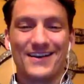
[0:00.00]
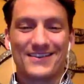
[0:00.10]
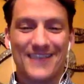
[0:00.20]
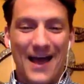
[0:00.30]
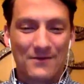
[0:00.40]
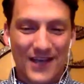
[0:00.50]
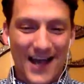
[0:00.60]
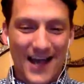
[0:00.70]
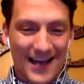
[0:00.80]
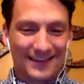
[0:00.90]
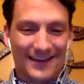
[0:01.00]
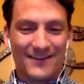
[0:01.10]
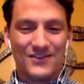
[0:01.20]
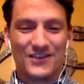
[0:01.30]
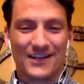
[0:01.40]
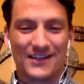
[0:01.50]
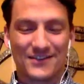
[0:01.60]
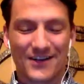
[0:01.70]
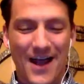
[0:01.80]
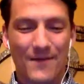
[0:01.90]
Snapchat and leveraging
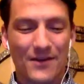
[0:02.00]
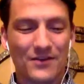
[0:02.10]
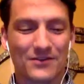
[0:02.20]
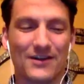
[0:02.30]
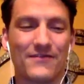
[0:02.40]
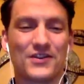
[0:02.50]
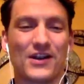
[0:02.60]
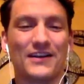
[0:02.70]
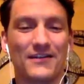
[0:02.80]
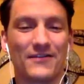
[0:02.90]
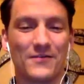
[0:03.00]
Instagram, and you're just leveraging our different